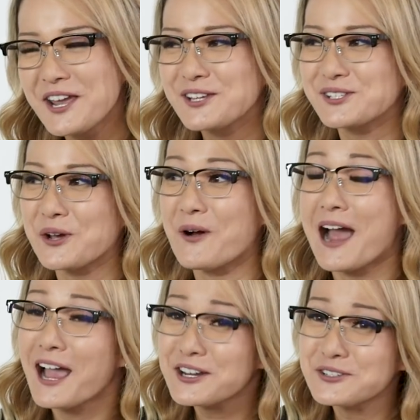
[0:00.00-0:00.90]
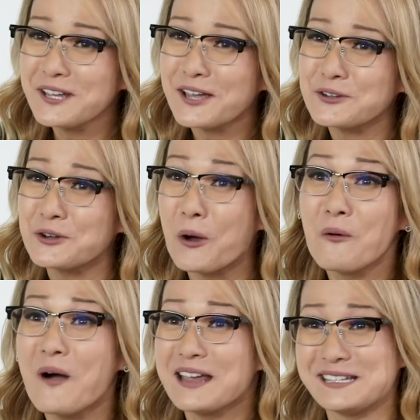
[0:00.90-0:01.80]
So I actually had
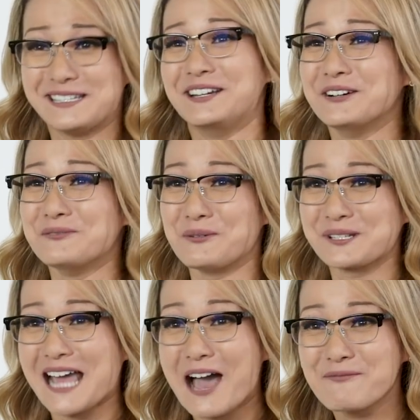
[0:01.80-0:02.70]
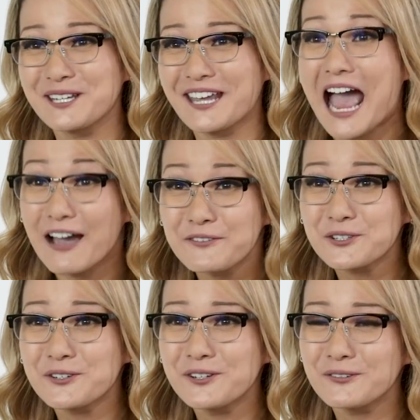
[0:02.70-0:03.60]
no idea what was happening
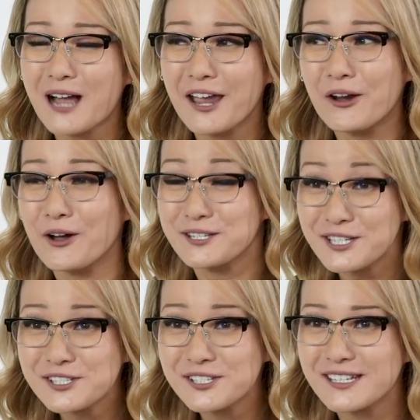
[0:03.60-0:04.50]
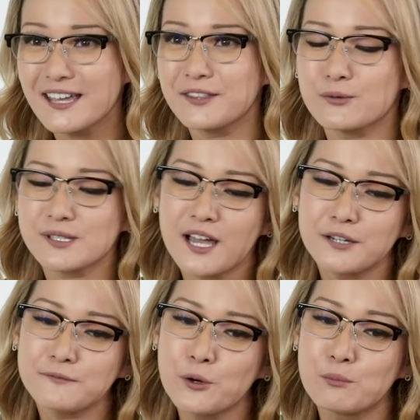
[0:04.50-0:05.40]
after I auditioned, and there was kind
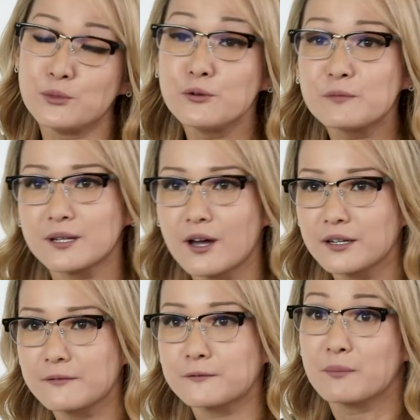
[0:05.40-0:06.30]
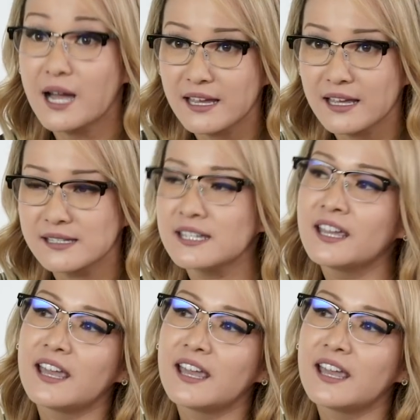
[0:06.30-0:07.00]
of no movement on it from my end.